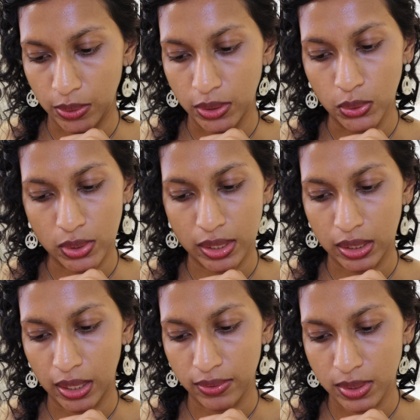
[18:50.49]
and it looks like
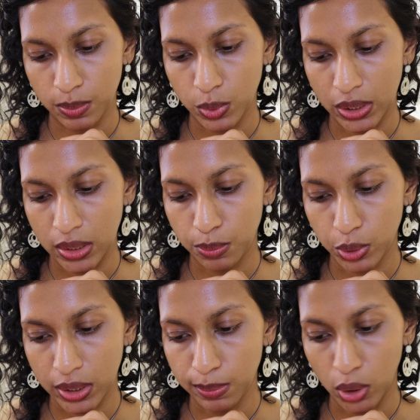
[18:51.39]
they have some really
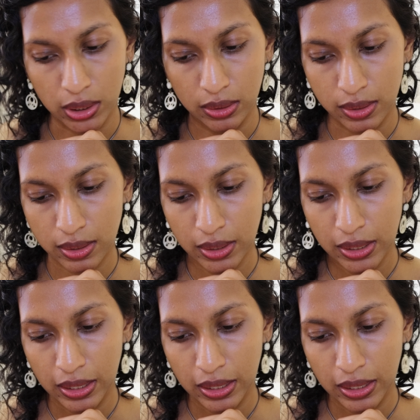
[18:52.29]
pretty bottles.